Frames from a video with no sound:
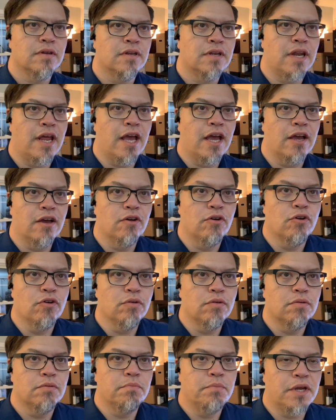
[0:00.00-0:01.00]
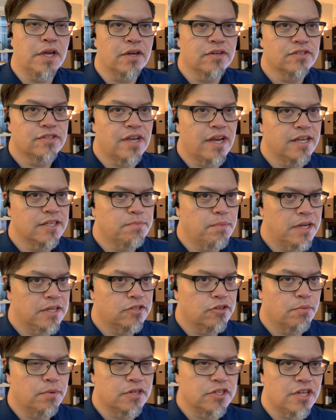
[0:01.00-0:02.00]
Now, because I spend
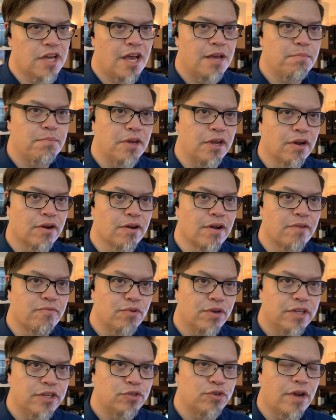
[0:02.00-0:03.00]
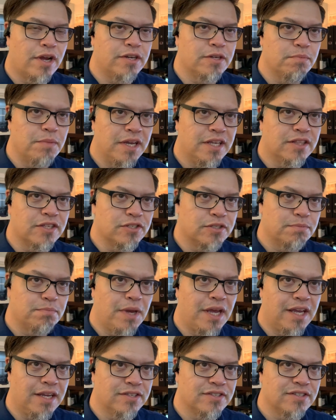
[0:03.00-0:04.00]
so much time here, I've really tried to make this
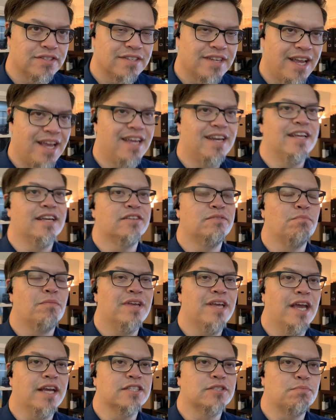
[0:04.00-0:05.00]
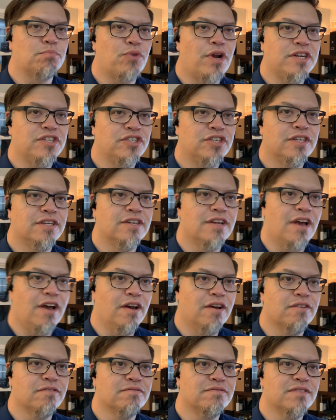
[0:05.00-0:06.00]
space an expression
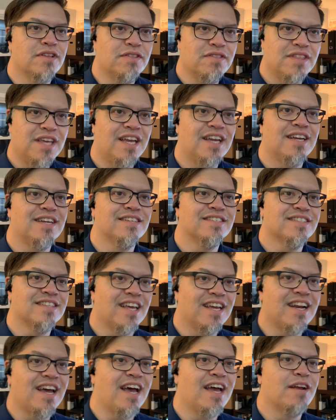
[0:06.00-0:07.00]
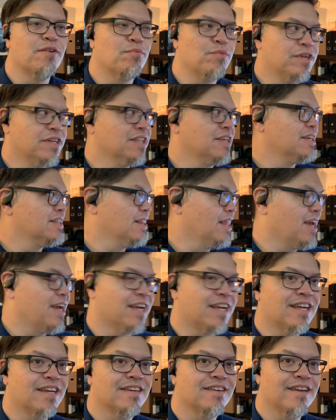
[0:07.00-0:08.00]
of the things that I really
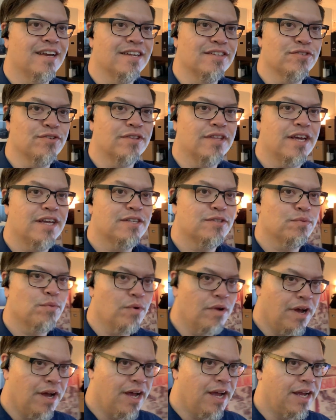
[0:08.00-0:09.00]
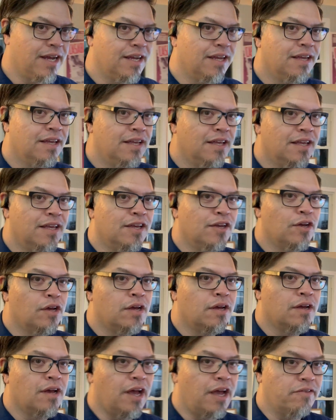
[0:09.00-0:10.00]
like. And so that's why
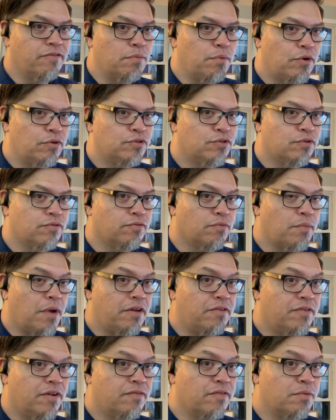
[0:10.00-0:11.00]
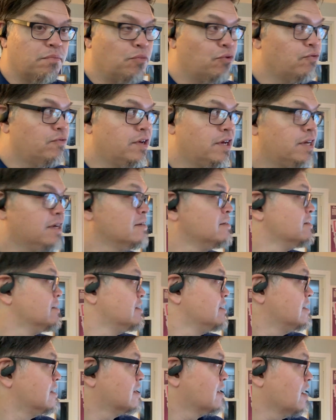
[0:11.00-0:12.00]
I have a poster for my favorite movie,
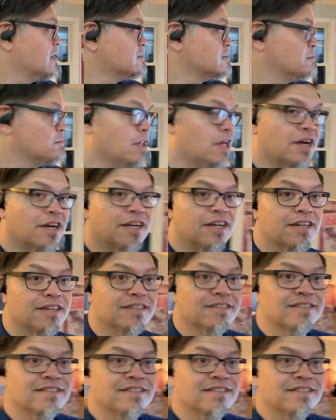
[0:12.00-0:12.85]
Casablanca.